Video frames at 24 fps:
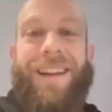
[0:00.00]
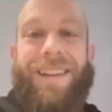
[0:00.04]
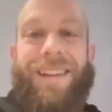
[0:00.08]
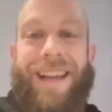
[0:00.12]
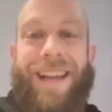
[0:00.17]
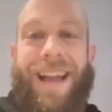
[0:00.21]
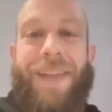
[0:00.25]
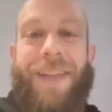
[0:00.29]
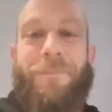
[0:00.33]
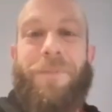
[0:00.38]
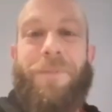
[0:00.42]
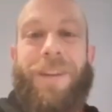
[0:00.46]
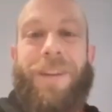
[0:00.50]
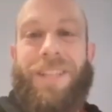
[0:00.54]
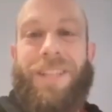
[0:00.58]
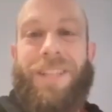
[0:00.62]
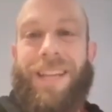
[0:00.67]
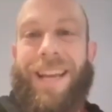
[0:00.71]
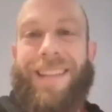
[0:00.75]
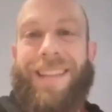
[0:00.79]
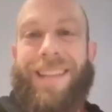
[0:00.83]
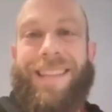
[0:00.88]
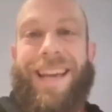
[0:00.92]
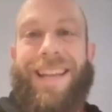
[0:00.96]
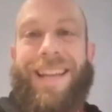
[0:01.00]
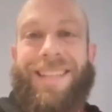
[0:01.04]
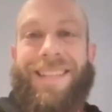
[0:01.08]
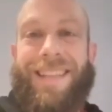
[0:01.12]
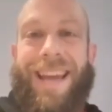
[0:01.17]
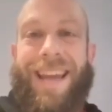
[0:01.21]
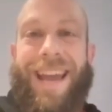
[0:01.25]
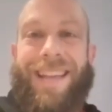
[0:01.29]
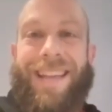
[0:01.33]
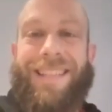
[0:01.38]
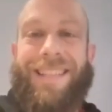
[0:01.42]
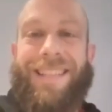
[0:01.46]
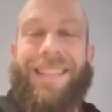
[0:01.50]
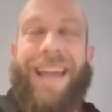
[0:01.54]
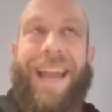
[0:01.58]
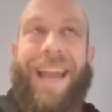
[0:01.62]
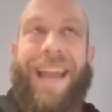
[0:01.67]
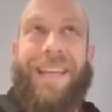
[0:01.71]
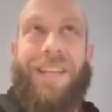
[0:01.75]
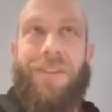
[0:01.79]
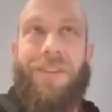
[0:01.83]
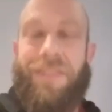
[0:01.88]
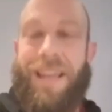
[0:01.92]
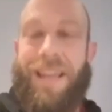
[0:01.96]
I appreciate that, Zaz. Thank
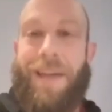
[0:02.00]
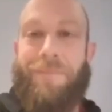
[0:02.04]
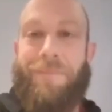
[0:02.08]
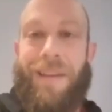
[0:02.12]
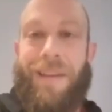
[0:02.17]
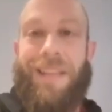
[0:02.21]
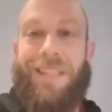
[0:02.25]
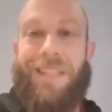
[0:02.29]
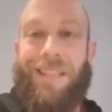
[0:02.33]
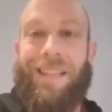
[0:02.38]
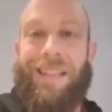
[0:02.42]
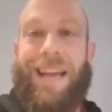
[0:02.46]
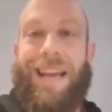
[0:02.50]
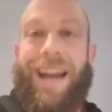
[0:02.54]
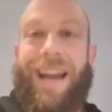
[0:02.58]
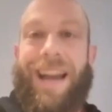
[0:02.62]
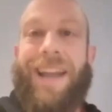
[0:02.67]
you, and that means a lot.